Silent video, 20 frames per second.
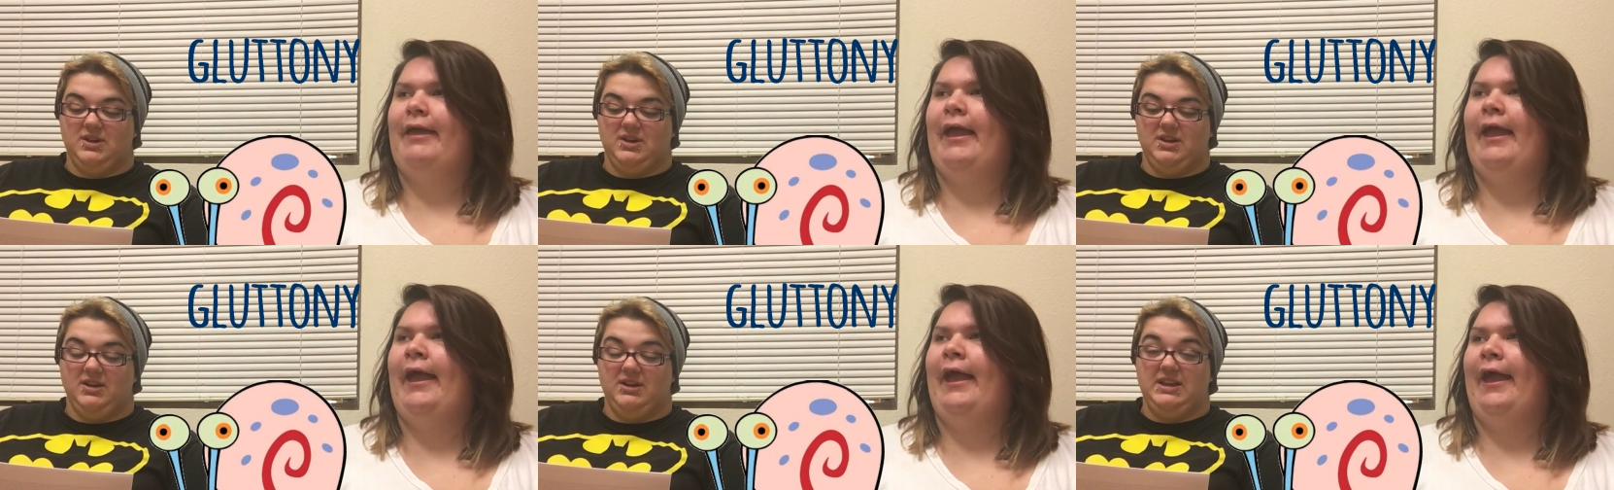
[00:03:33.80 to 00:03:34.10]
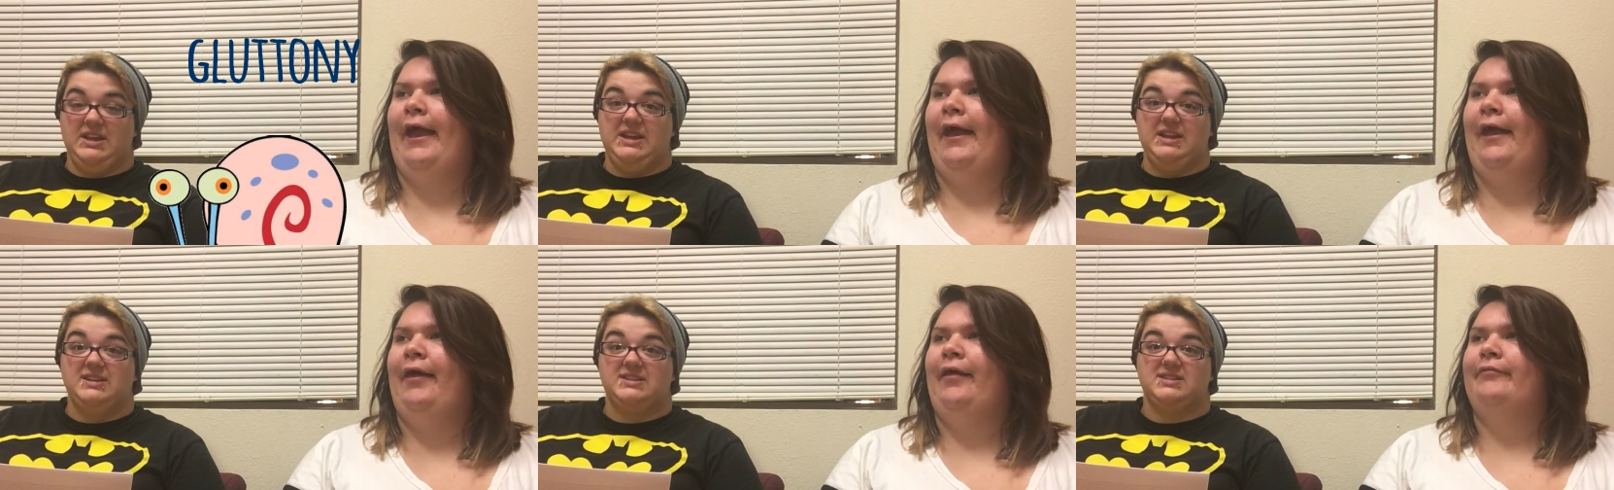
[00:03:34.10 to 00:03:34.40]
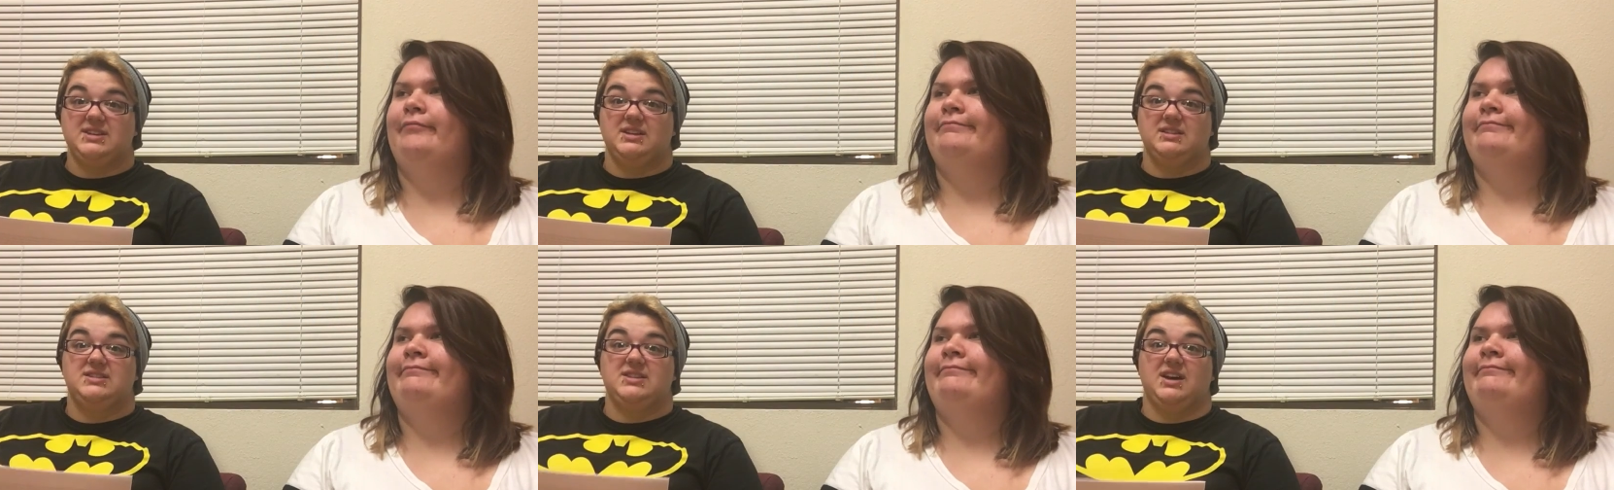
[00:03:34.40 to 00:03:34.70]
Speaker 1: uh,
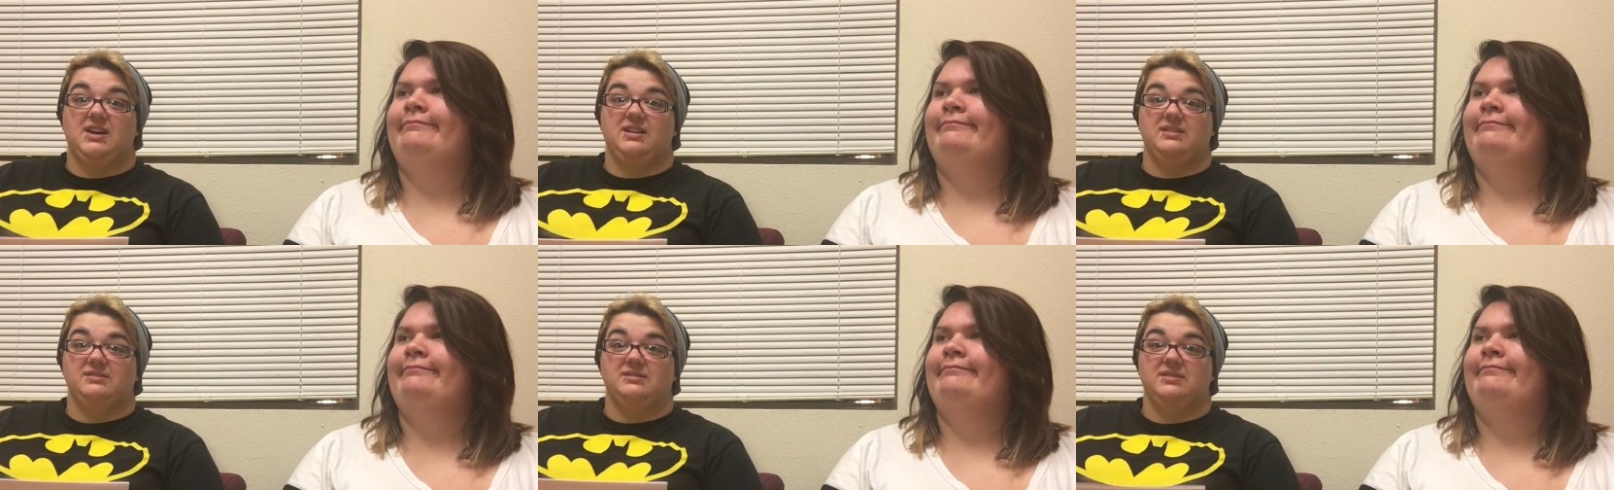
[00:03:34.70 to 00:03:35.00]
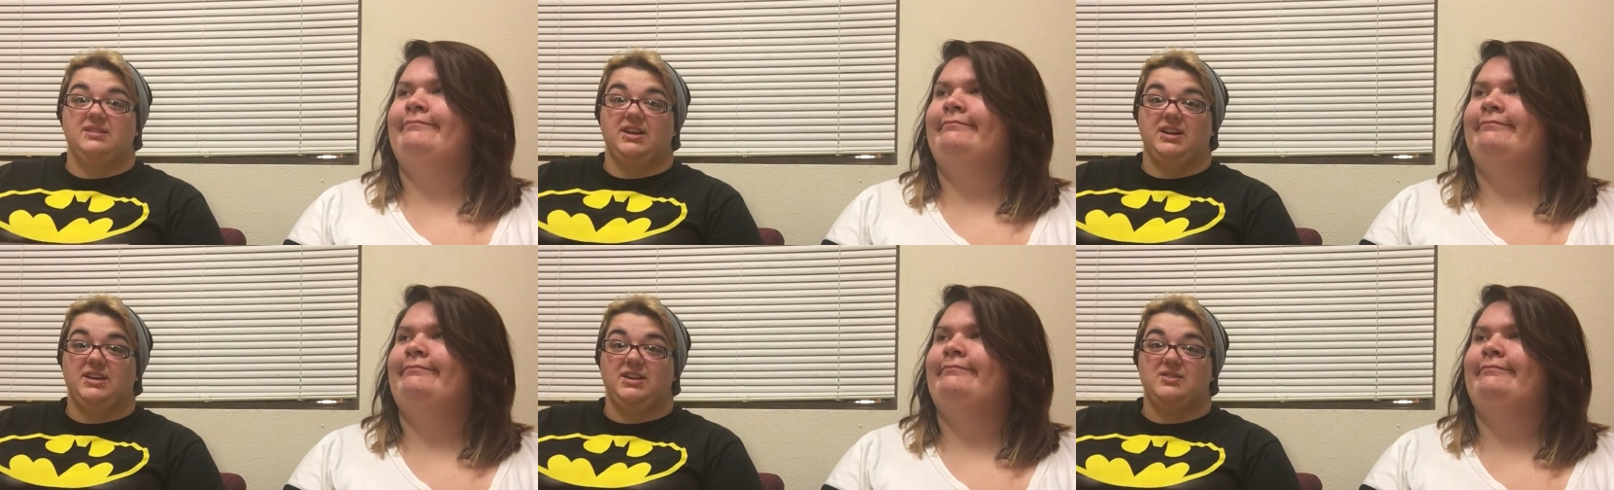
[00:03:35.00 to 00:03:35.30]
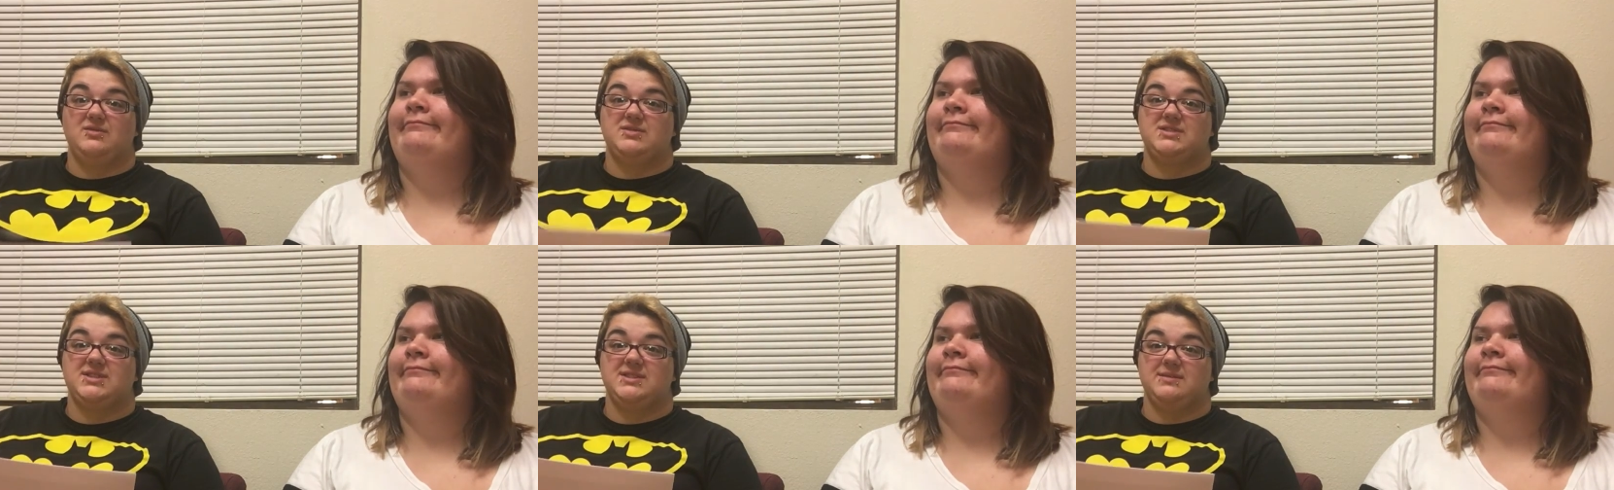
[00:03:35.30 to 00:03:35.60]
yeah. eats a ton.
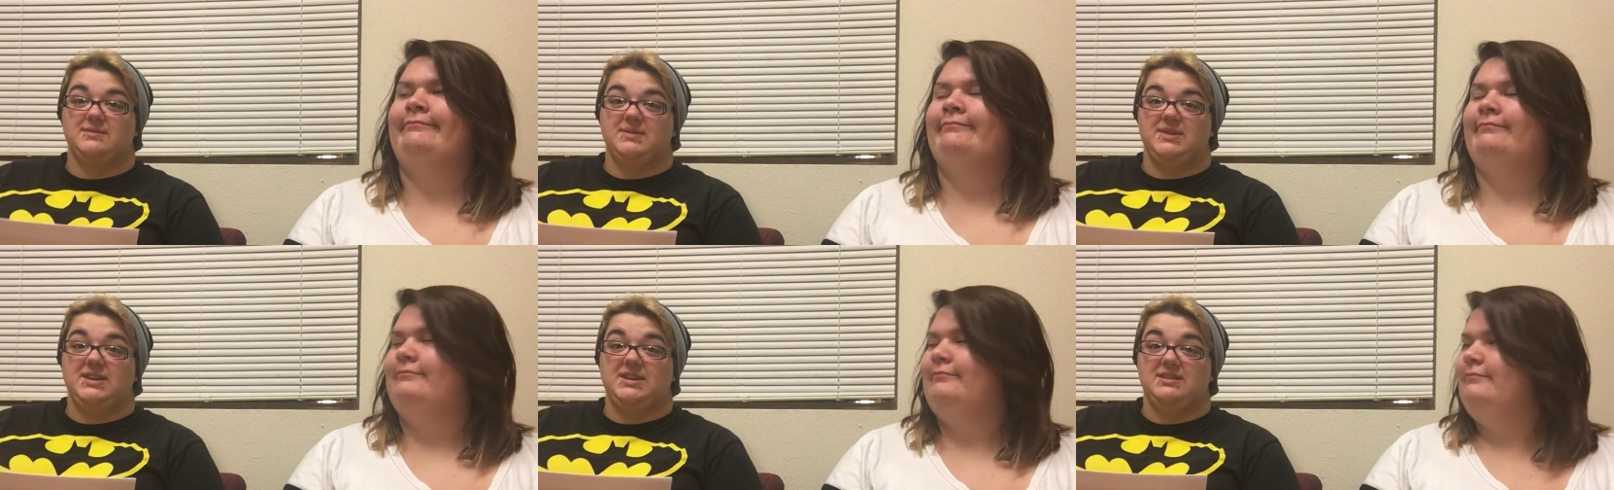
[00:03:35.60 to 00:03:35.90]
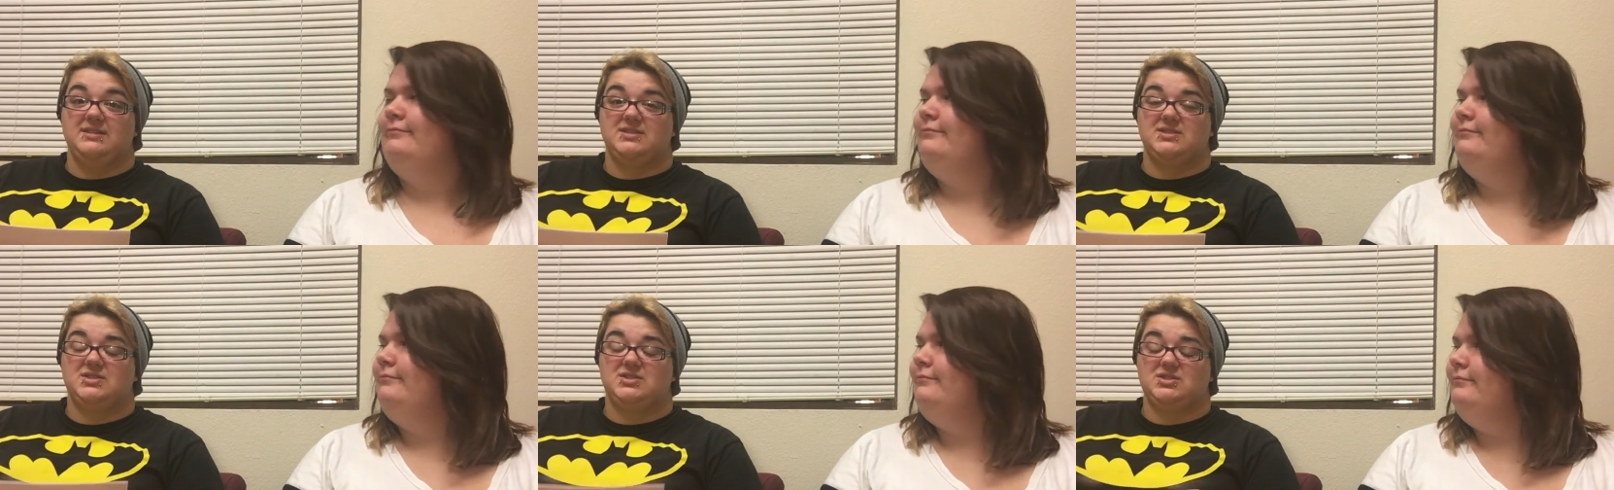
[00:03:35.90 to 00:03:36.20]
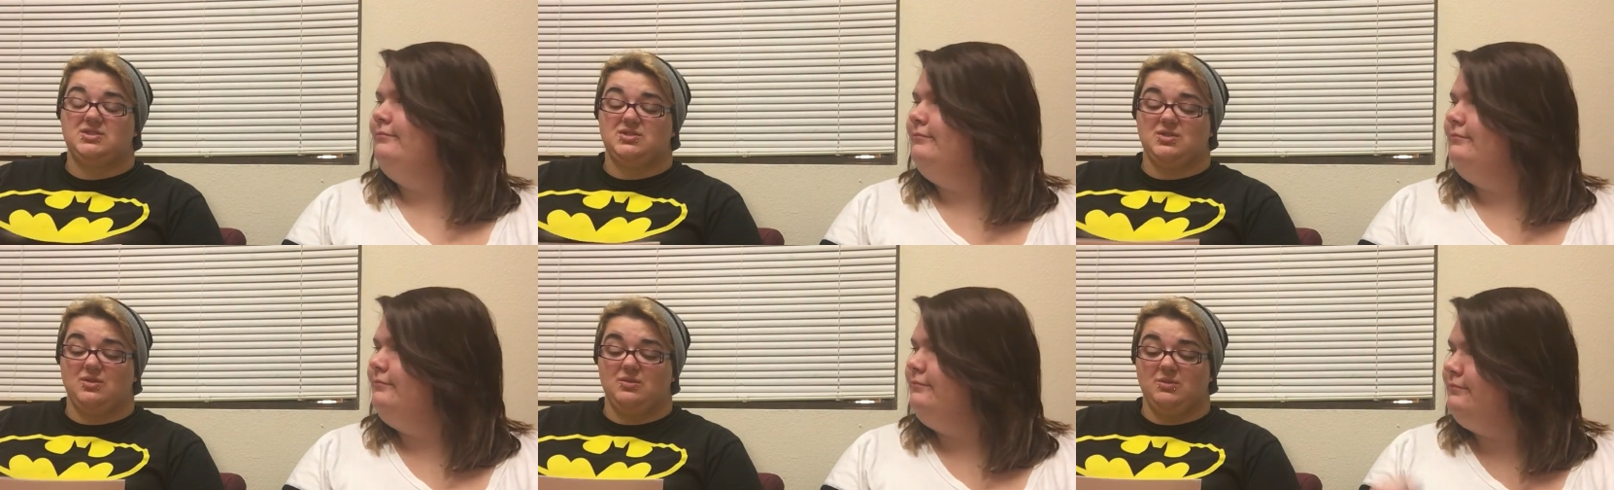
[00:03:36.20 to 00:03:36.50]
Like, you see him eat
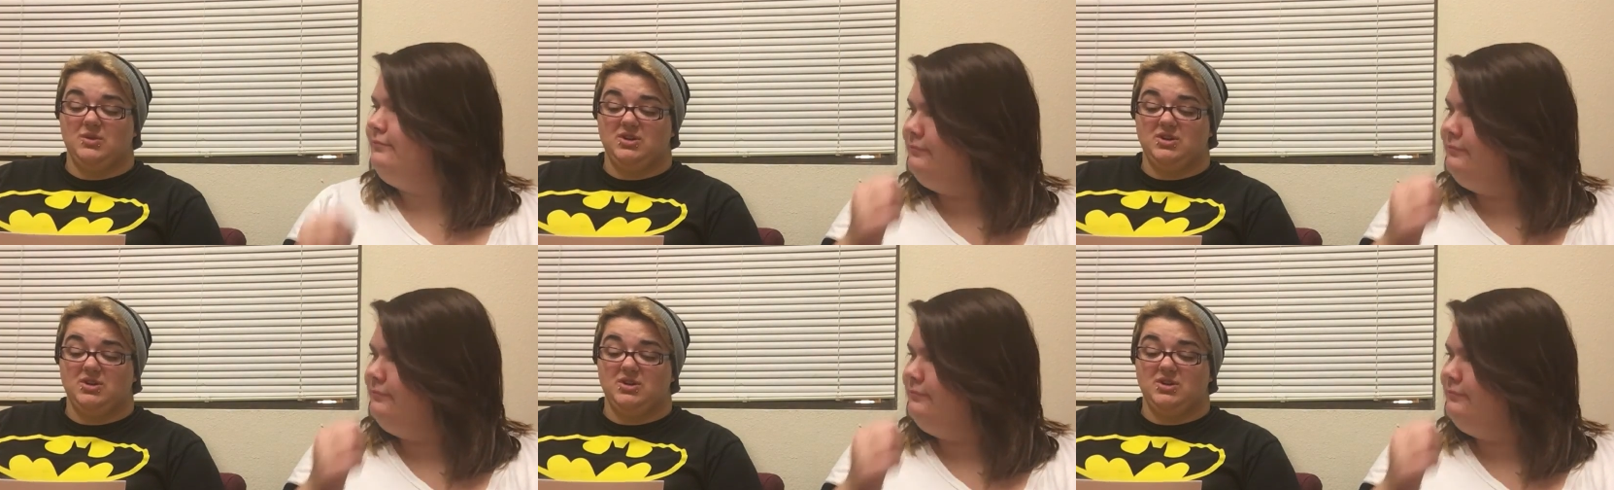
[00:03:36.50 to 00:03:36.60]
so